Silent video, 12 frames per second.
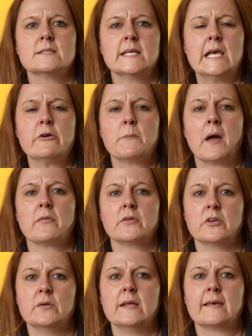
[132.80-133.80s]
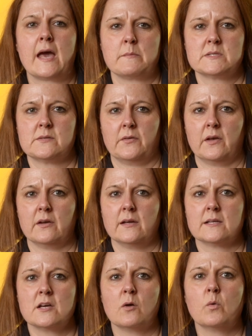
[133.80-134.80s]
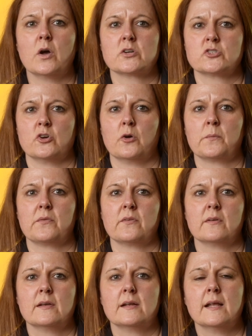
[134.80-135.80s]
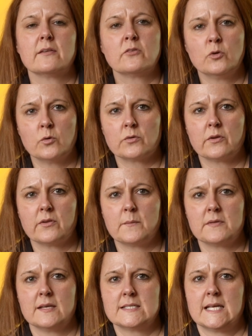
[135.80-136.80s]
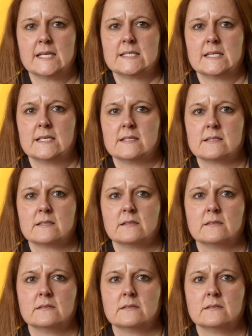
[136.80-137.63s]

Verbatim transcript: To hear about the unique atmosphere at our workshops, let's talk to some of the attendees.